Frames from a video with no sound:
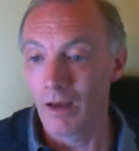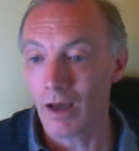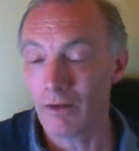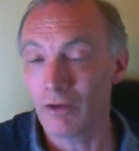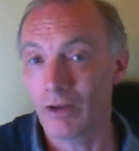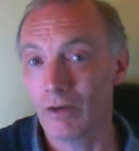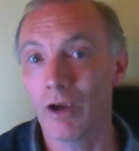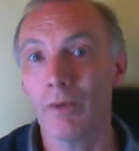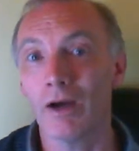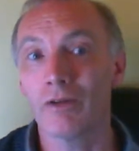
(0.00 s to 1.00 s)
And if you do
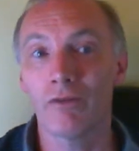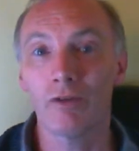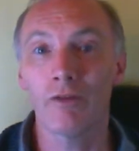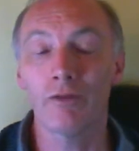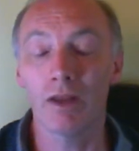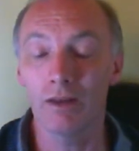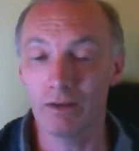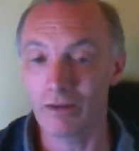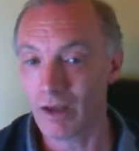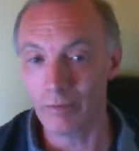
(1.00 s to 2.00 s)
go out, have you ever?
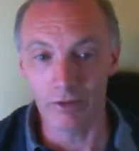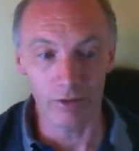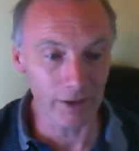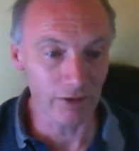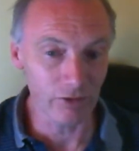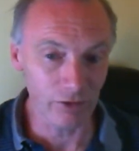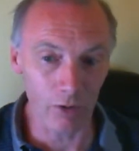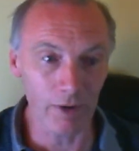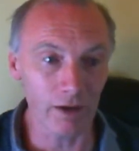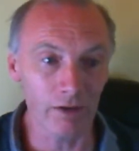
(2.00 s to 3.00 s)
This has happened to me
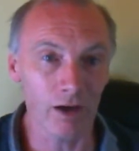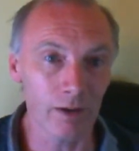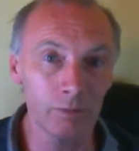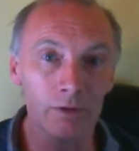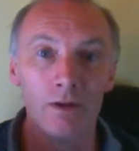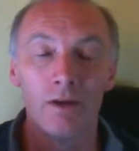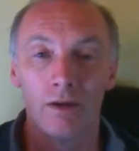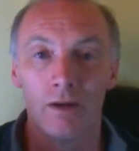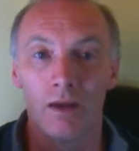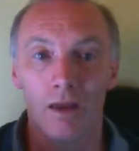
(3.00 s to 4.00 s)
so many times.
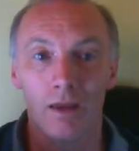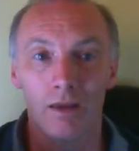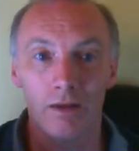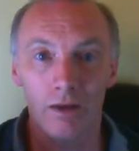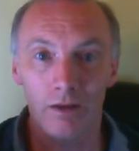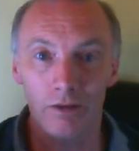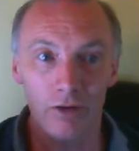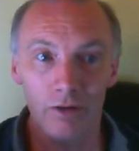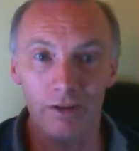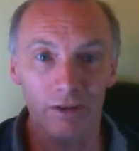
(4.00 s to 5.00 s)
As
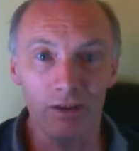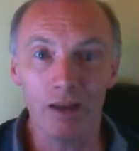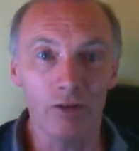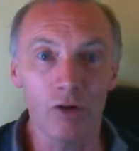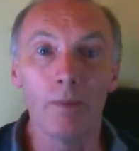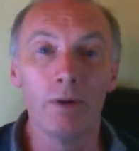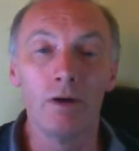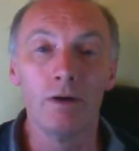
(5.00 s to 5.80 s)
soon as you set up,